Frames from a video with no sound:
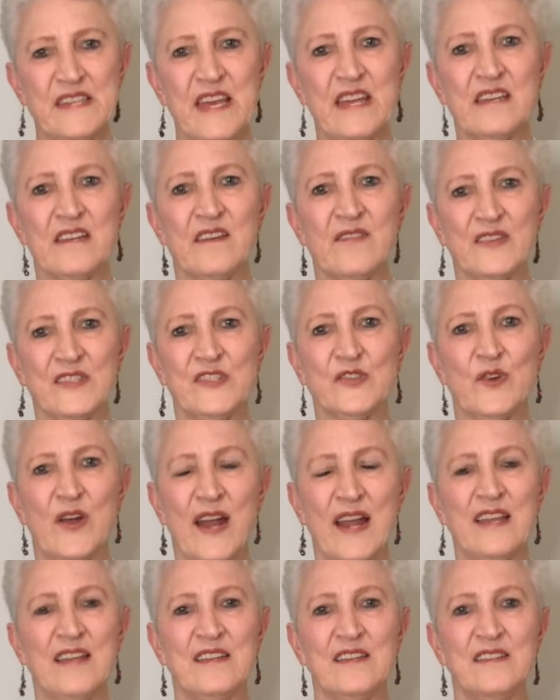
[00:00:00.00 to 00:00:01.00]
of
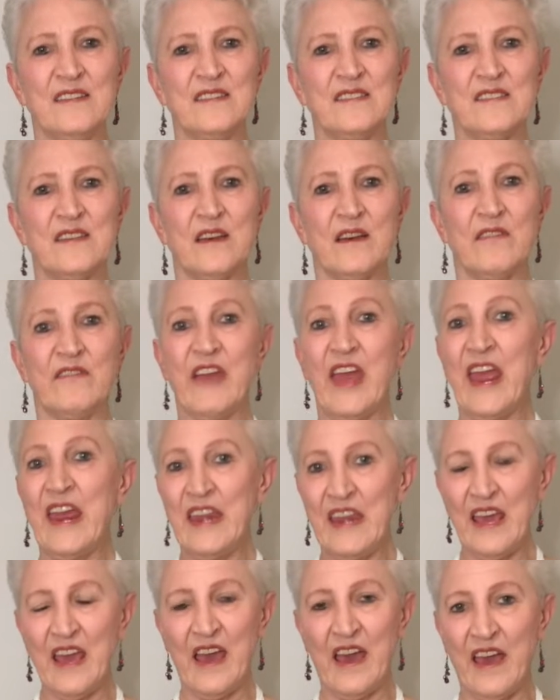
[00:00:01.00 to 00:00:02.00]
Australians of
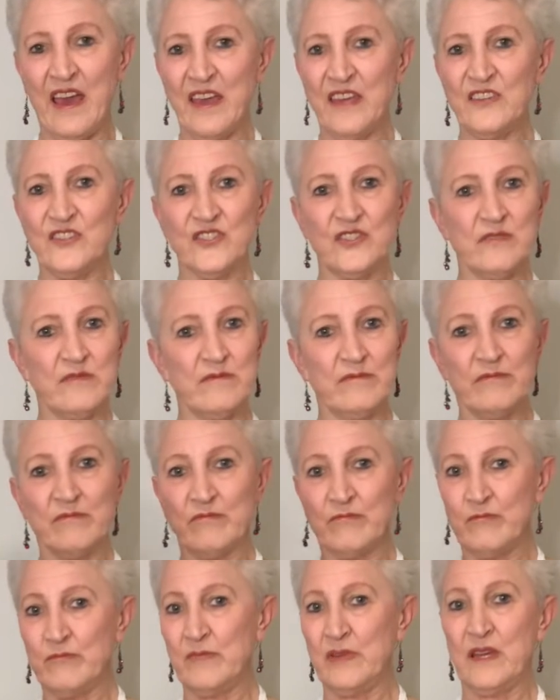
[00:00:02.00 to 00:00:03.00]
any age,
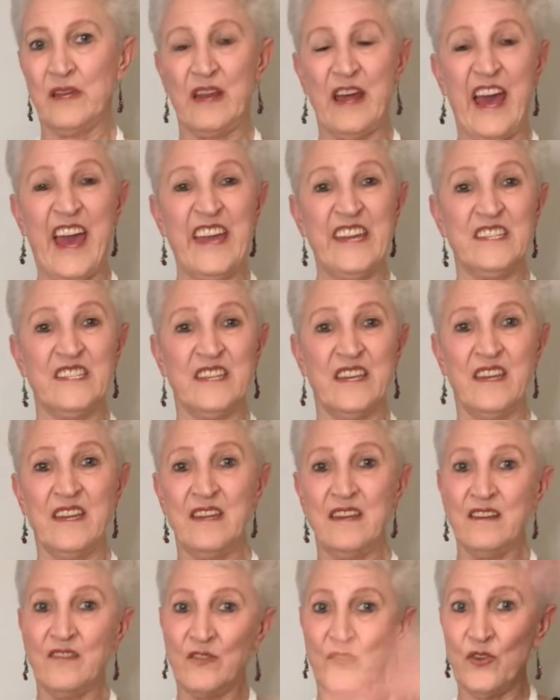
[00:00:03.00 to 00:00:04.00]
be it
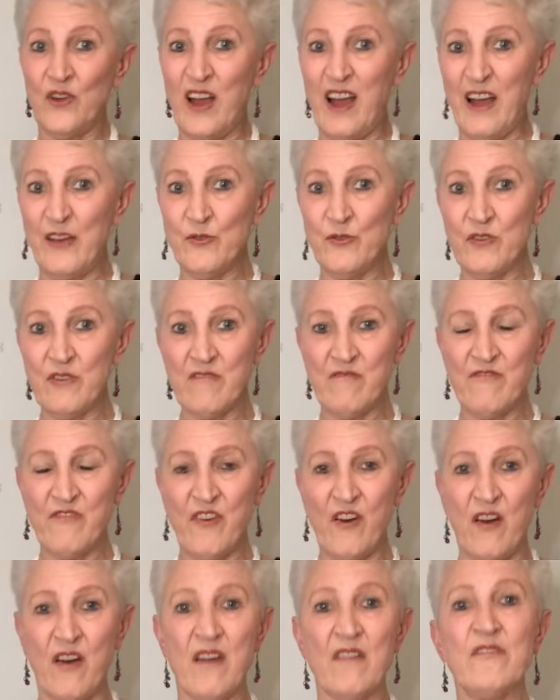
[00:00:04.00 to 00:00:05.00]
18 or
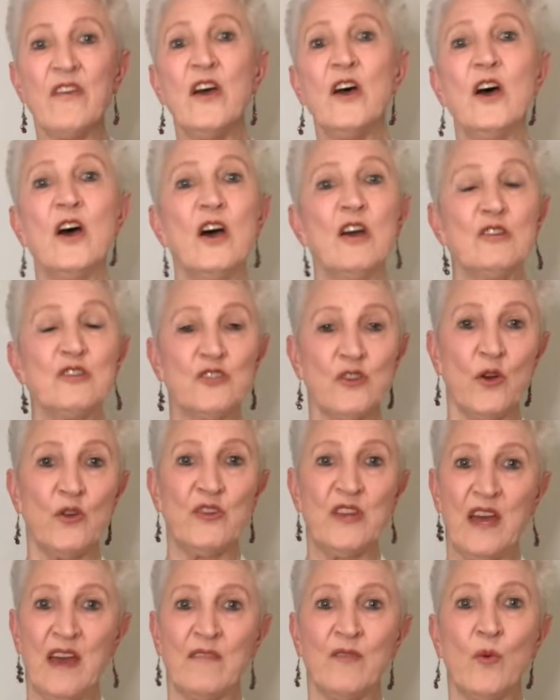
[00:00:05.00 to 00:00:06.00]
105, don't
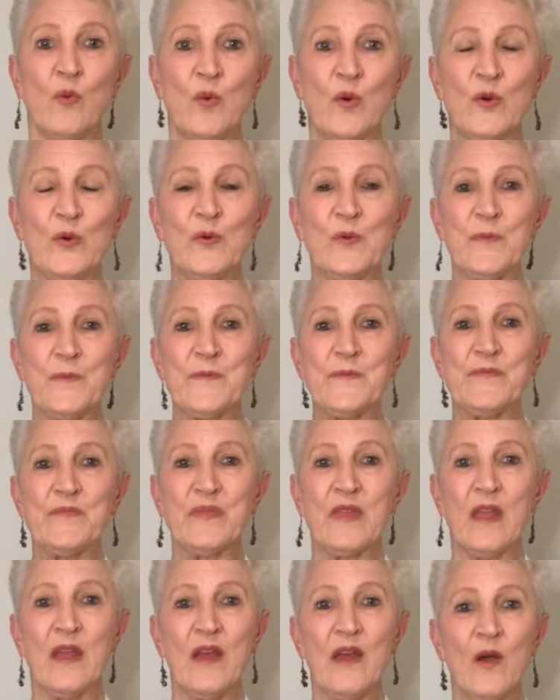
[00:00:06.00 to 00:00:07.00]
have a will?
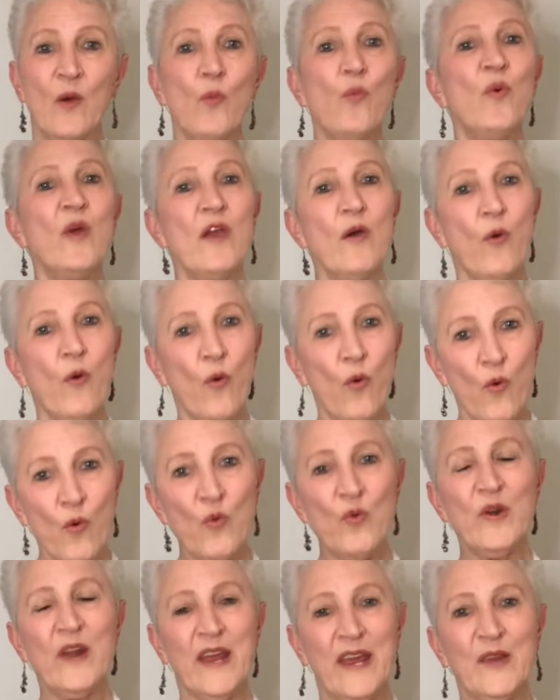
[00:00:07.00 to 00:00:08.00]
We
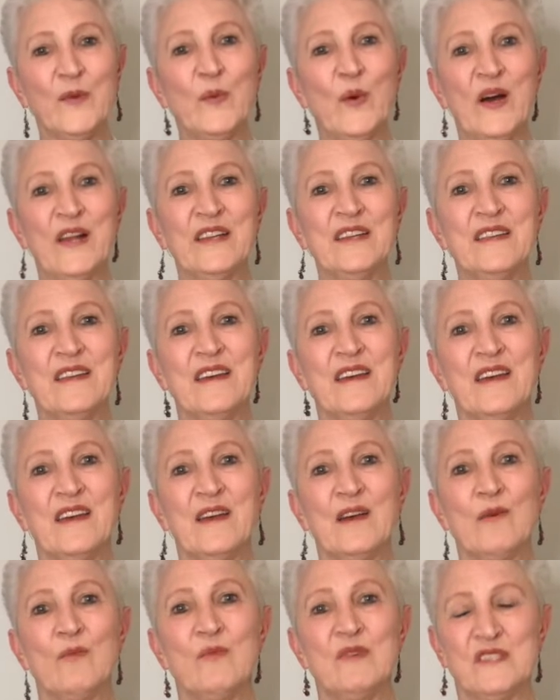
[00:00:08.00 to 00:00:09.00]
all need one
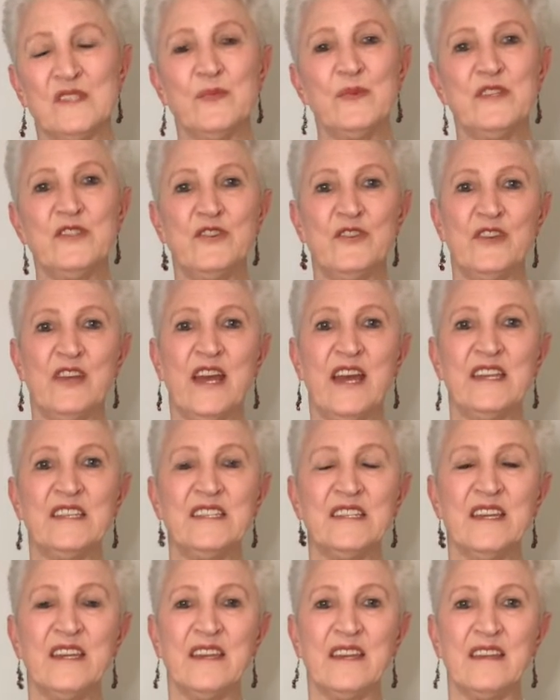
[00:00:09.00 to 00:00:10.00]
once we turn
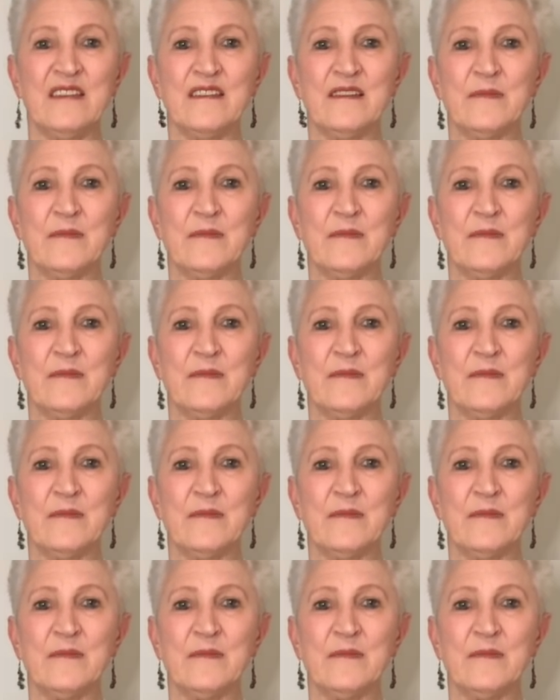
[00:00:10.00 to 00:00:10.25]
18.